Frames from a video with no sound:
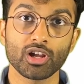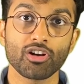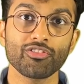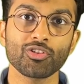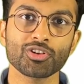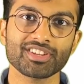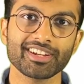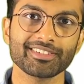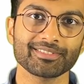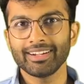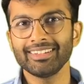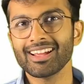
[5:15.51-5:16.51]

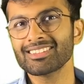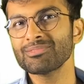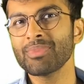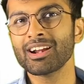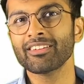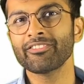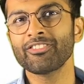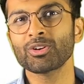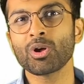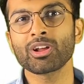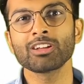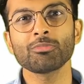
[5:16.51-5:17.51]
Foresight. It doesn't matter if you're
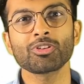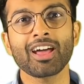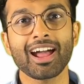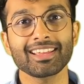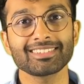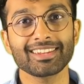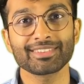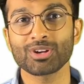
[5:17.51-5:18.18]
talking about high-stakes